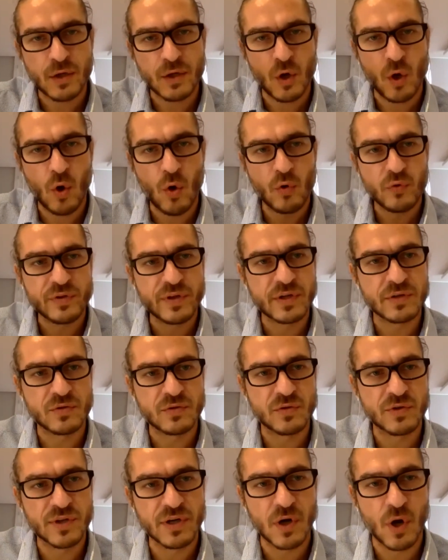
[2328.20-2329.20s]
go
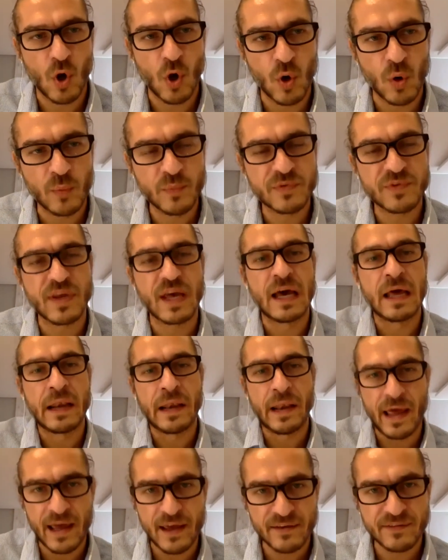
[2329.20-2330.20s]
to their homes
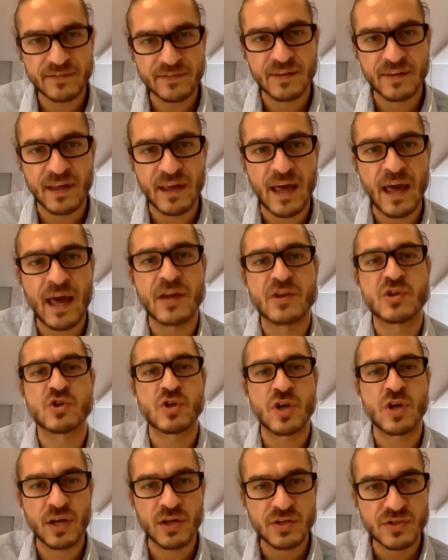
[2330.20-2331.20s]
unless they had
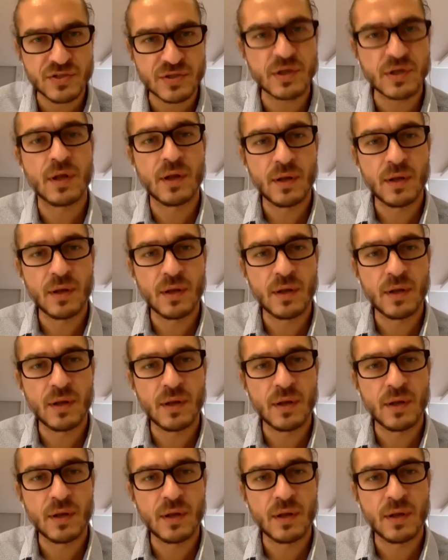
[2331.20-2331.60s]
changed